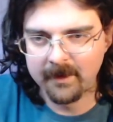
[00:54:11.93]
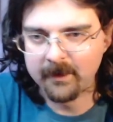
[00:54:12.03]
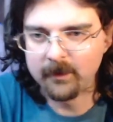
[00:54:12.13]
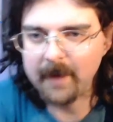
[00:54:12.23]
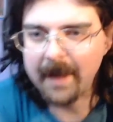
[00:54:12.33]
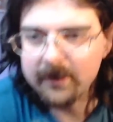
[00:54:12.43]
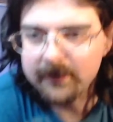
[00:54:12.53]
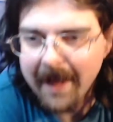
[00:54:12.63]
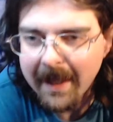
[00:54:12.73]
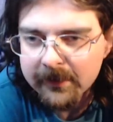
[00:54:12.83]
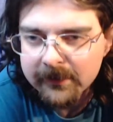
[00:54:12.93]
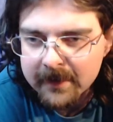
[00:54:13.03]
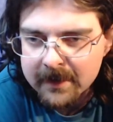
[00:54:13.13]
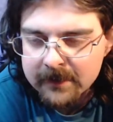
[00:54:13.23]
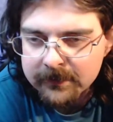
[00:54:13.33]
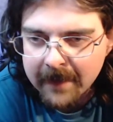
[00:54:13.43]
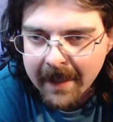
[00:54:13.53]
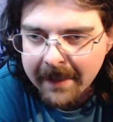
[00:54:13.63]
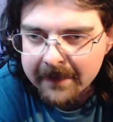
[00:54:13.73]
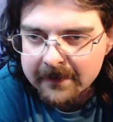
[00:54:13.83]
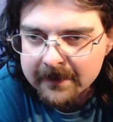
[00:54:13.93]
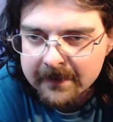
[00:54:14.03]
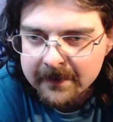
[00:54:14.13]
So we got jazz and E flat.